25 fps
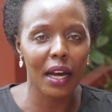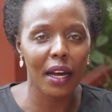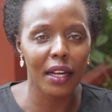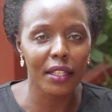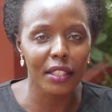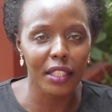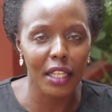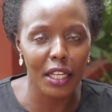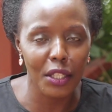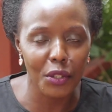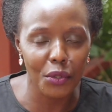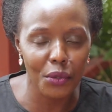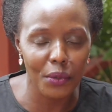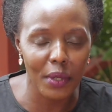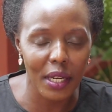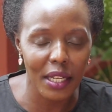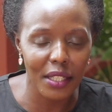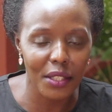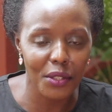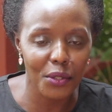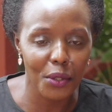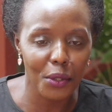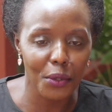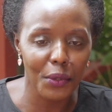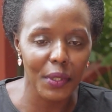
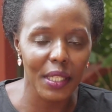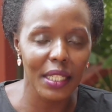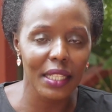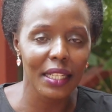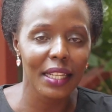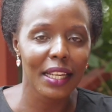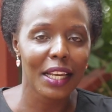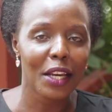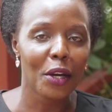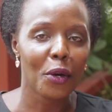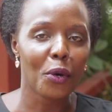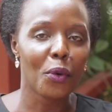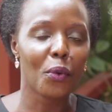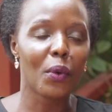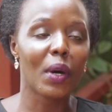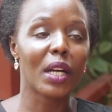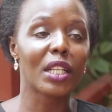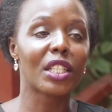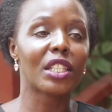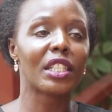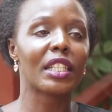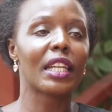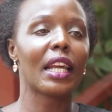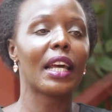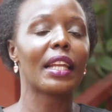Nyanjura Doreen, who
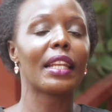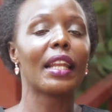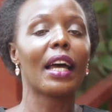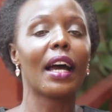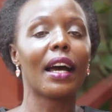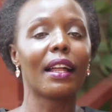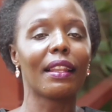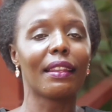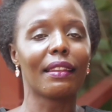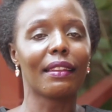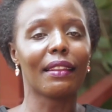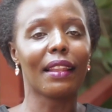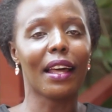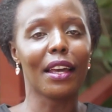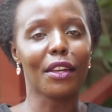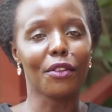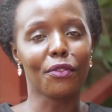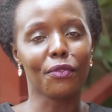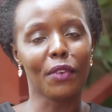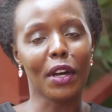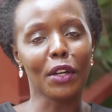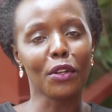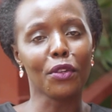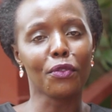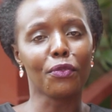has shared her
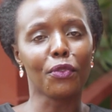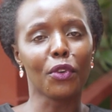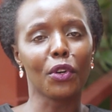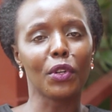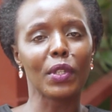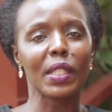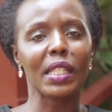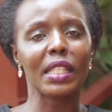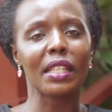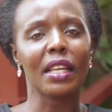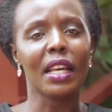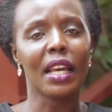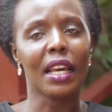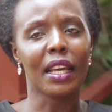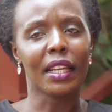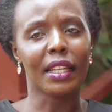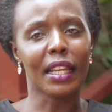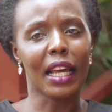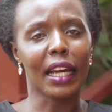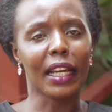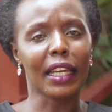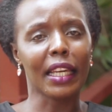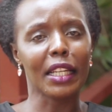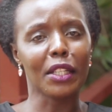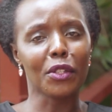life, and of course
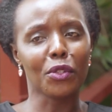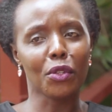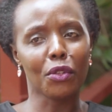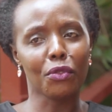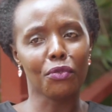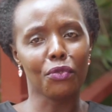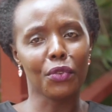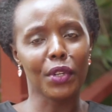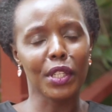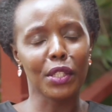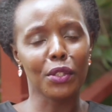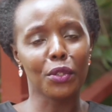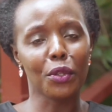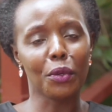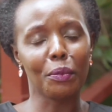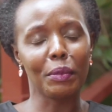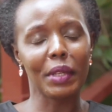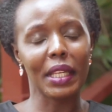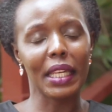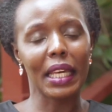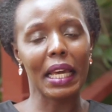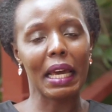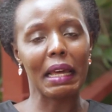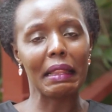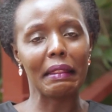nuggets of wisdom
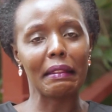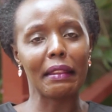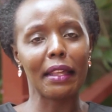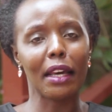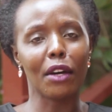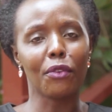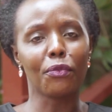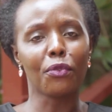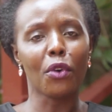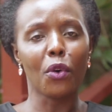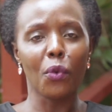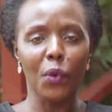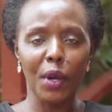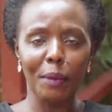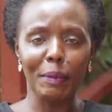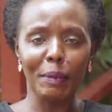here and there for